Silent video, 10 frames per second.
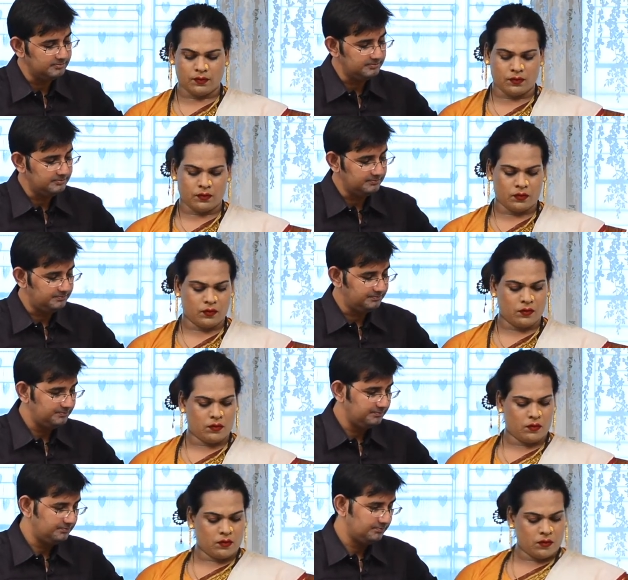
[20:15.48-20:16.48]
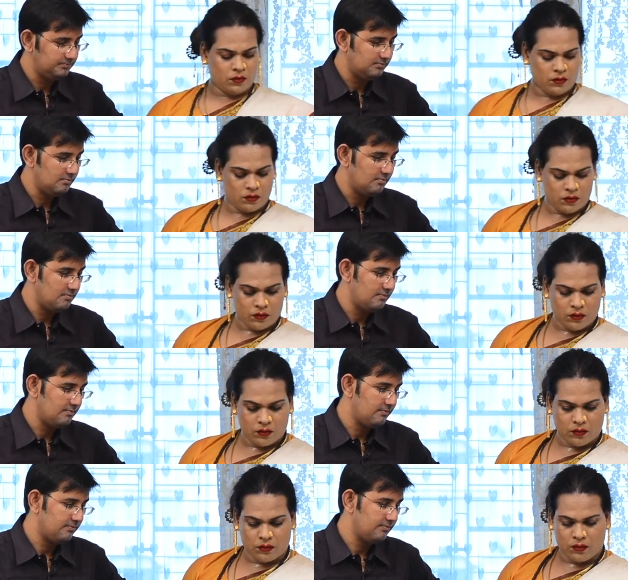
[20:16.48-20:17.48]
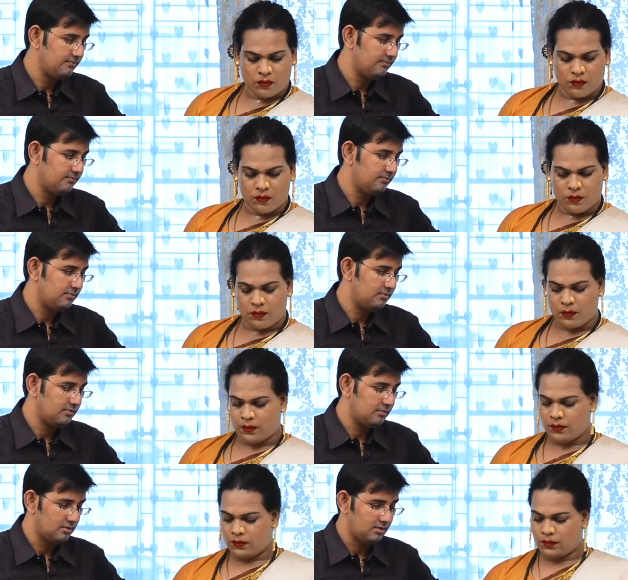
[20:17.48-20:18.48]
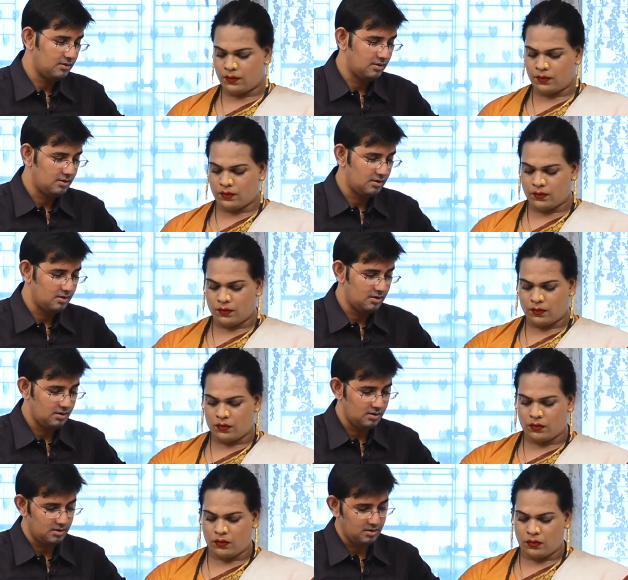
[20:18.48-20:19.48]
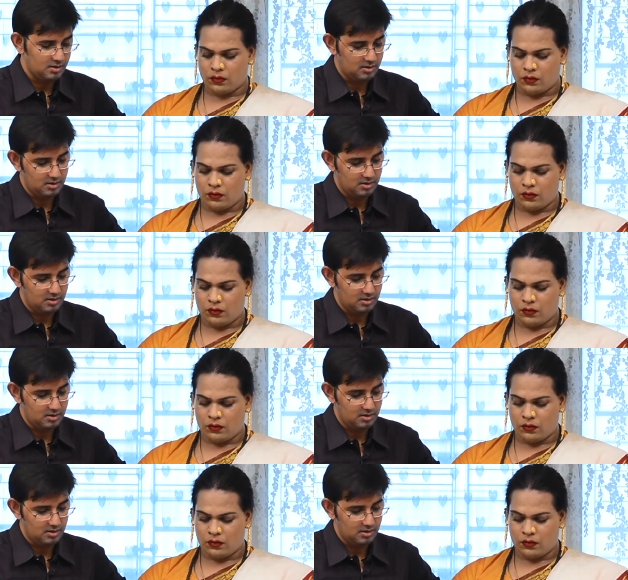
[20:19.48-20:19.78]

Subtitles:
(silence)